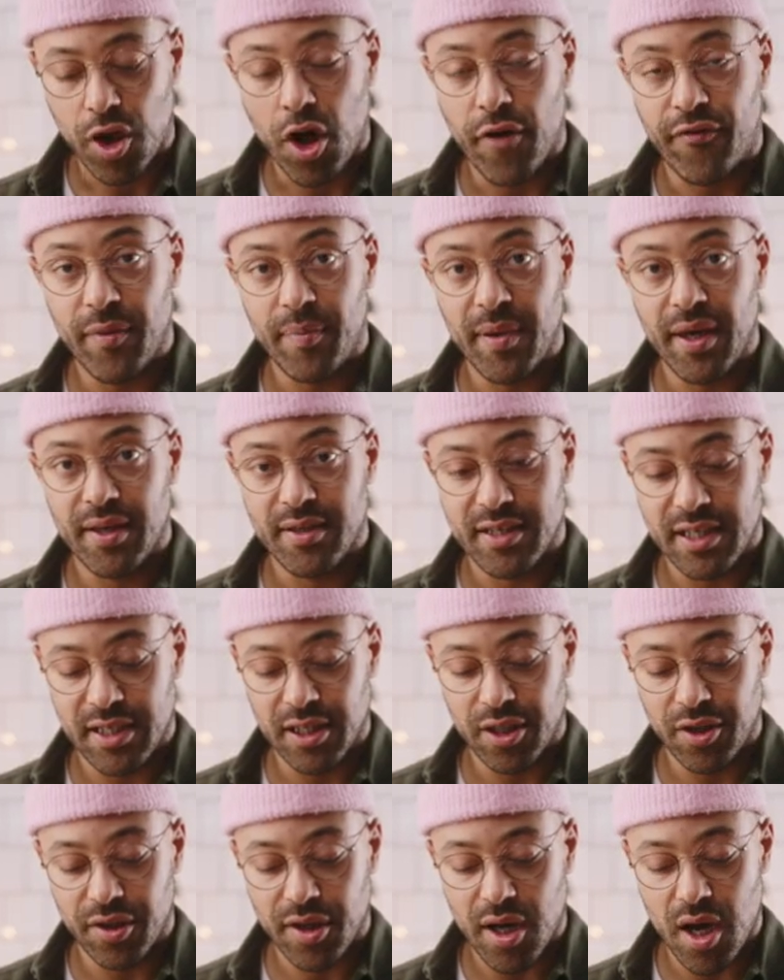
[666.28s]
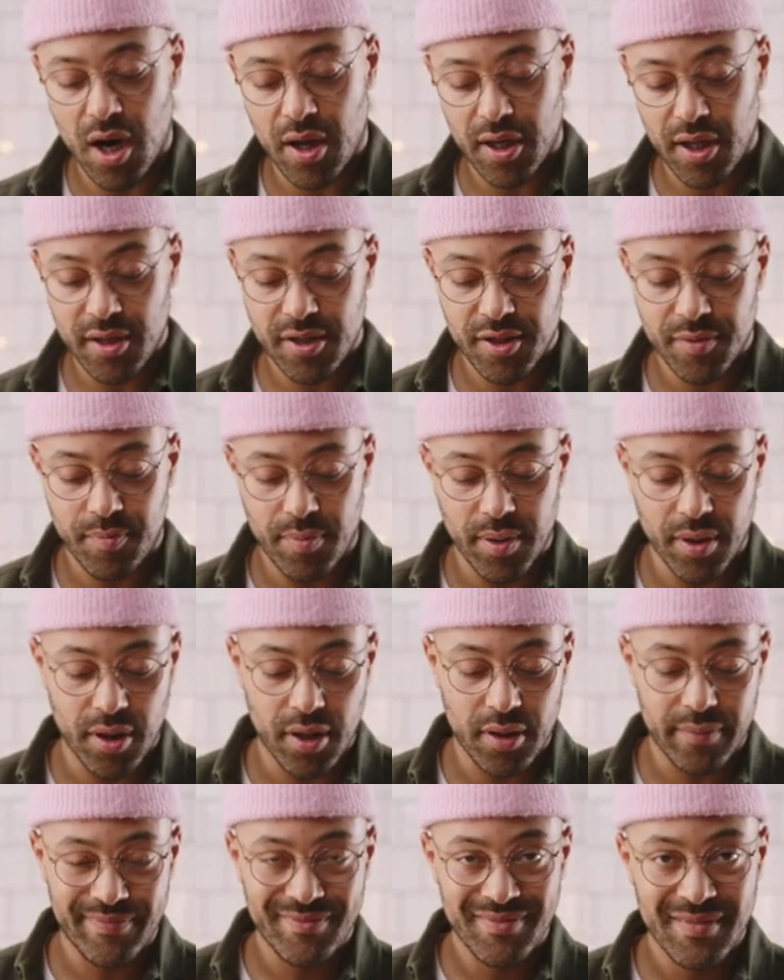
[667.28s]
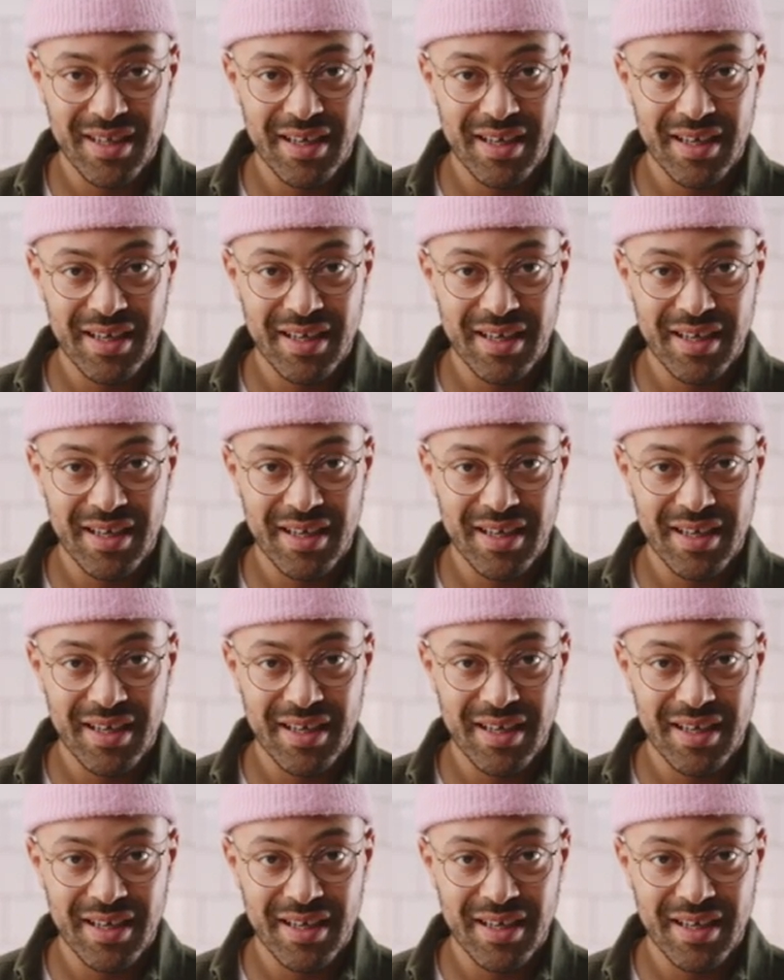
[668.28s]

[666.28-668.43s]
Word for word: coffee beans as a little garnish, but